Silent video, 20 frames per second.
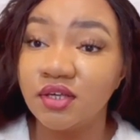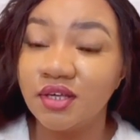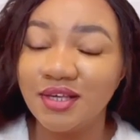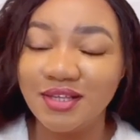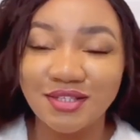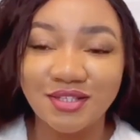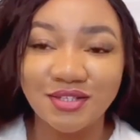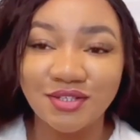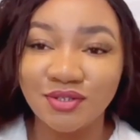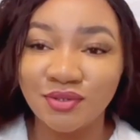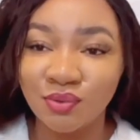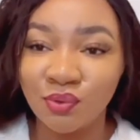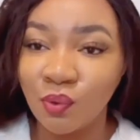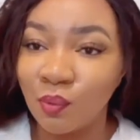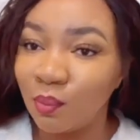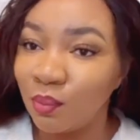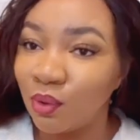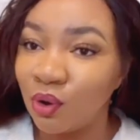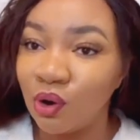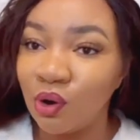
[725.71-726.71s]
is
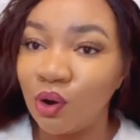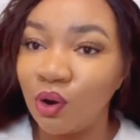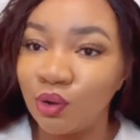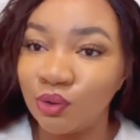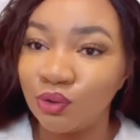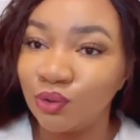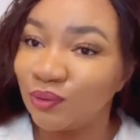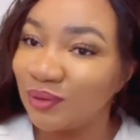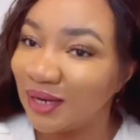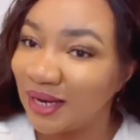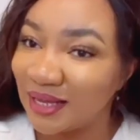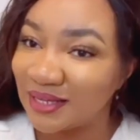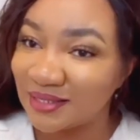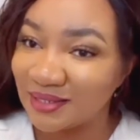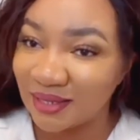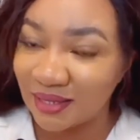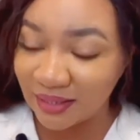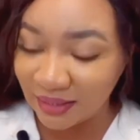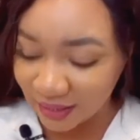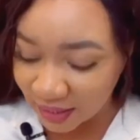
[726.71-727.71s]
no more or no less
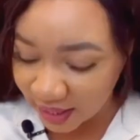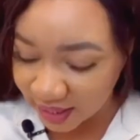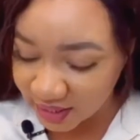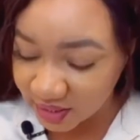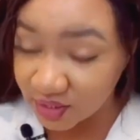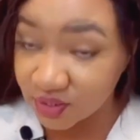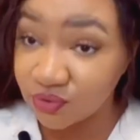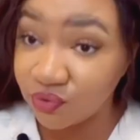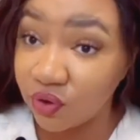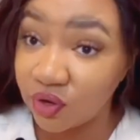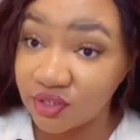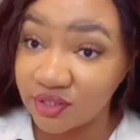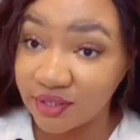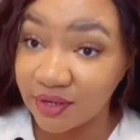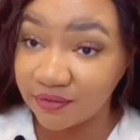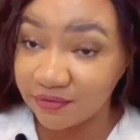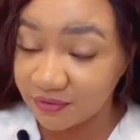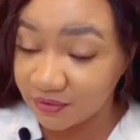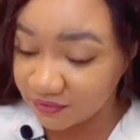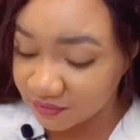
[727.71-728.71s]
than that. It's
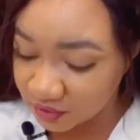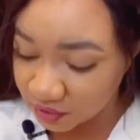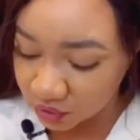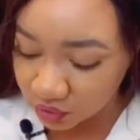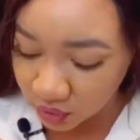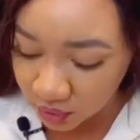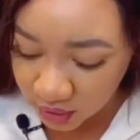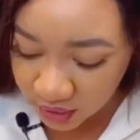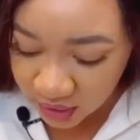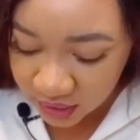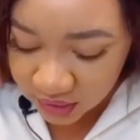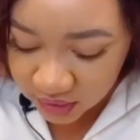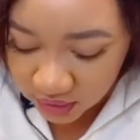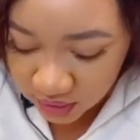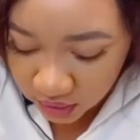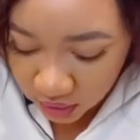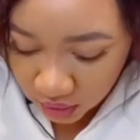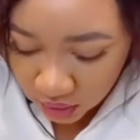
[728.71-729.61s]
$350.